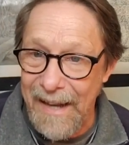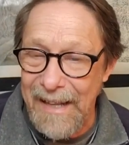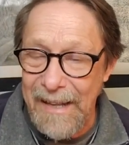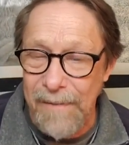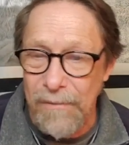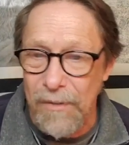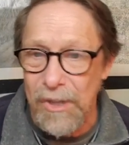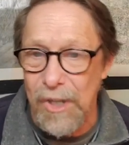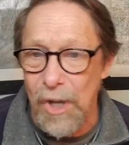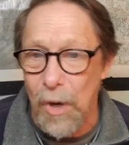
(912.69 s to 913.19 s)

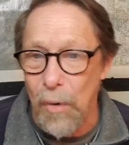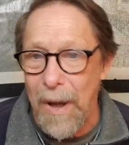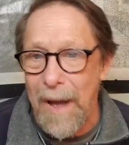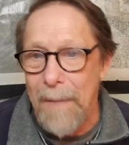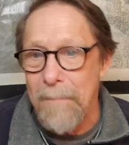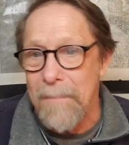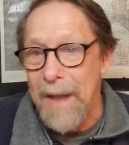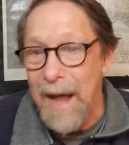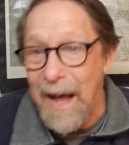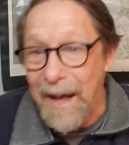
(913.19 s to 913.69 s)
even though
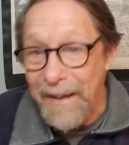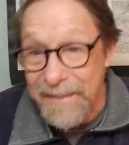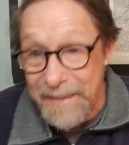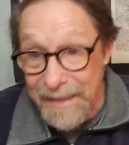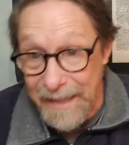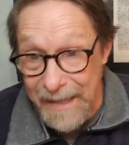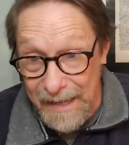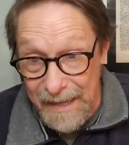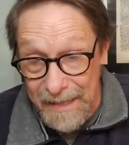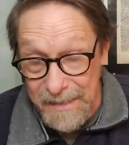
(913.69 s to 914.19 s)
I'm not
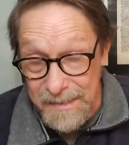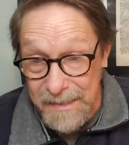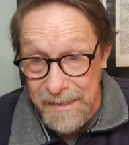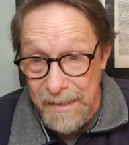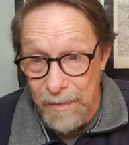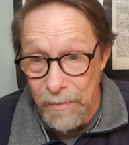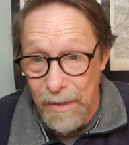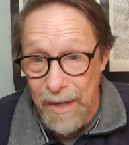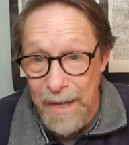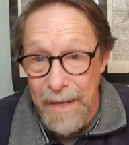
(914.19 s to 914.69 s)
that,
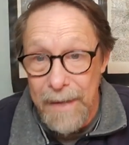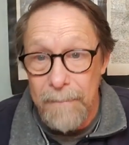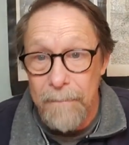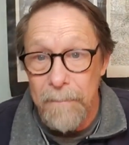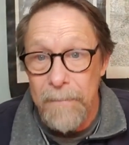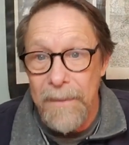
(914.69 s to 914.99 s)
right?